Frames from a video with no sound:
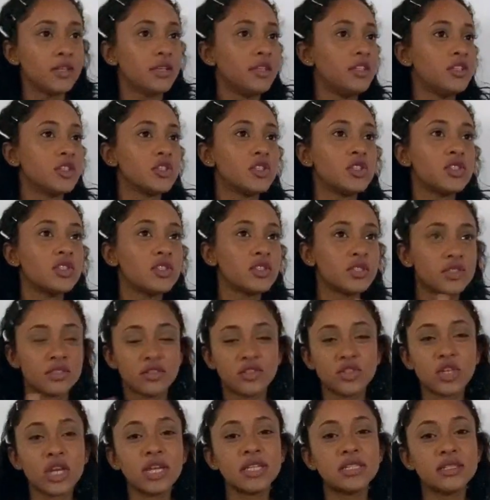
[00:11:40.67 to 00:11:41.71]
Just
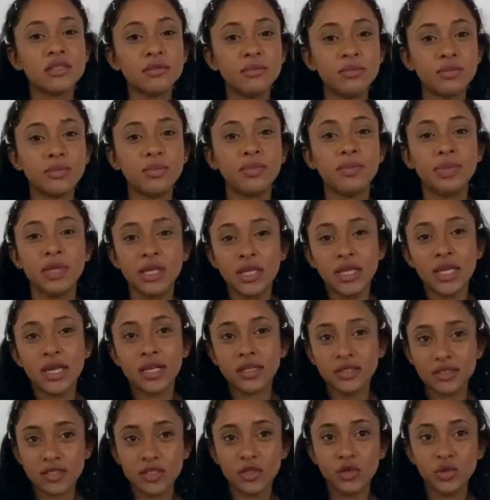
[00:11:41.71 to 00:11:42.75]
try to be
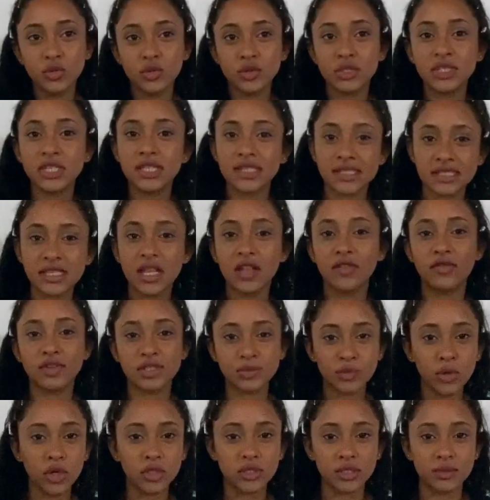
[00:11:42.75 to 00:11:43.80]
as, you know, to yourself as
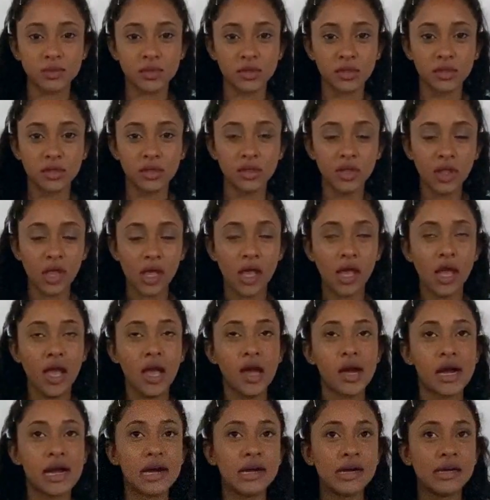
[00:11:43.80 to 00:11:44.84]
possible,
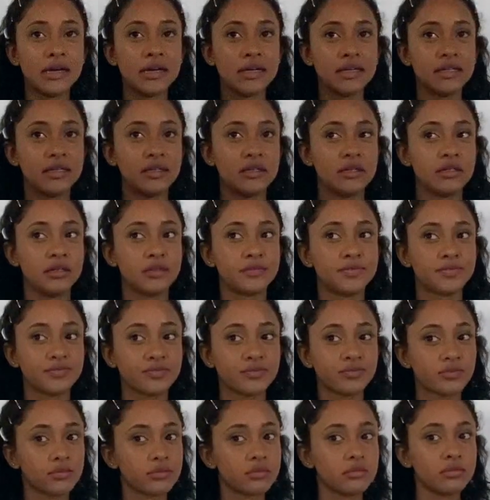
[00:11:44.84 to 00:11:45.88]
and
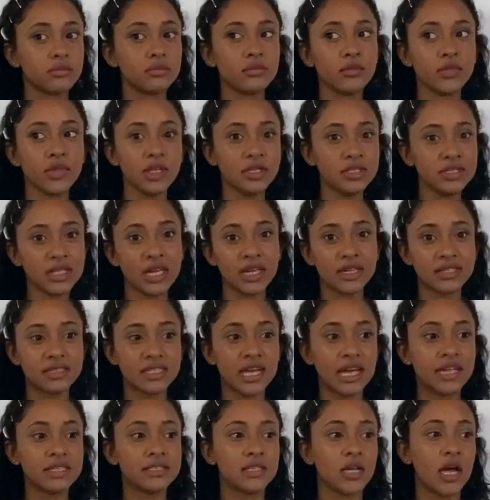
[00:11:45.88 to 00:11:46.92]

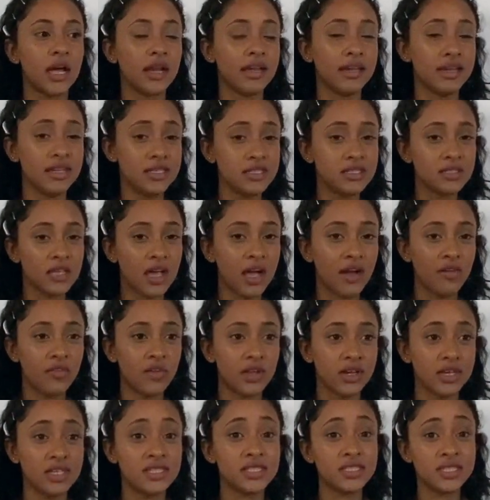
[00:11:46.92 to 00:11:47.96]
sanitize. Have at
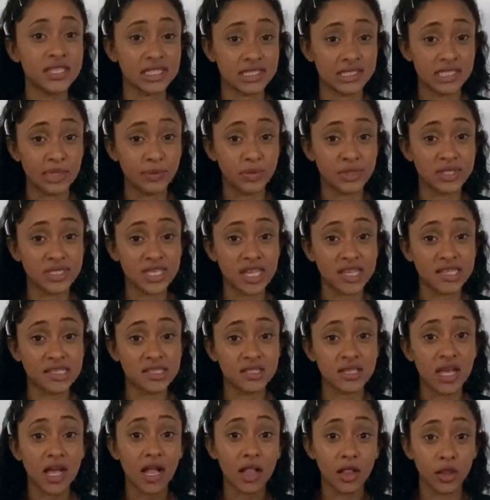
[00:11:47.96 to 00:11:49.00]
least 60%
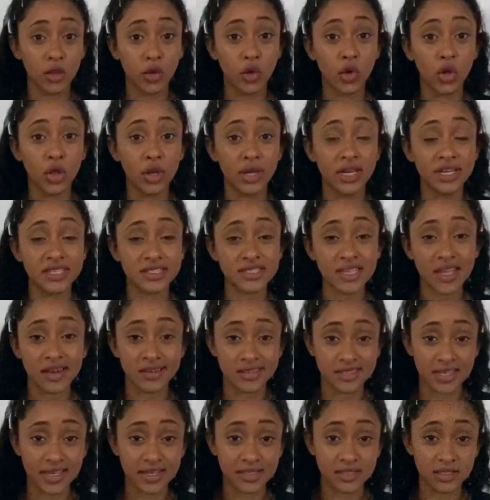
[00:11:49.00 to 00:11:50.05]
alcohol in your
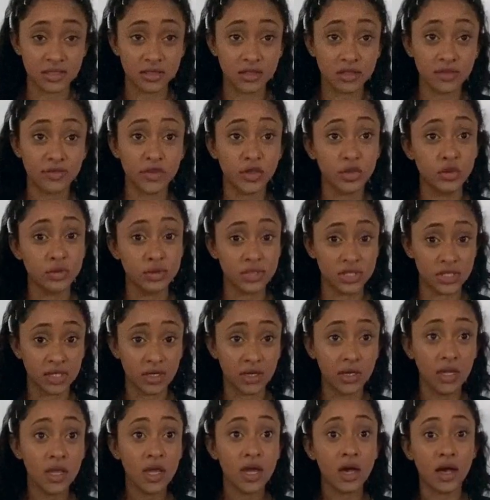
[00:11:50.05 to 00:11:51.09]
sanitizer if you're using
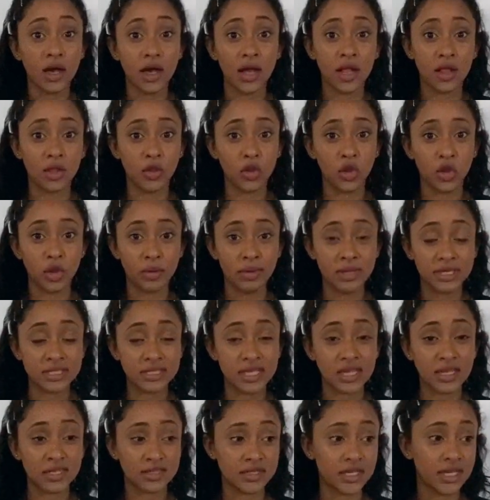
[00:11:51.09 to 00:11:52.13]
an alcohol-based
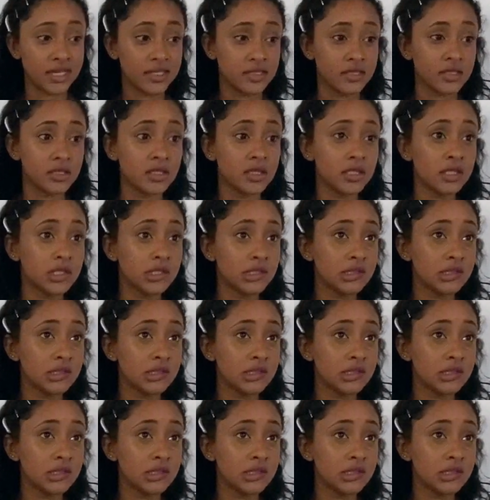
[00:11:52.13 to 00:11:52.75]
sanitizer.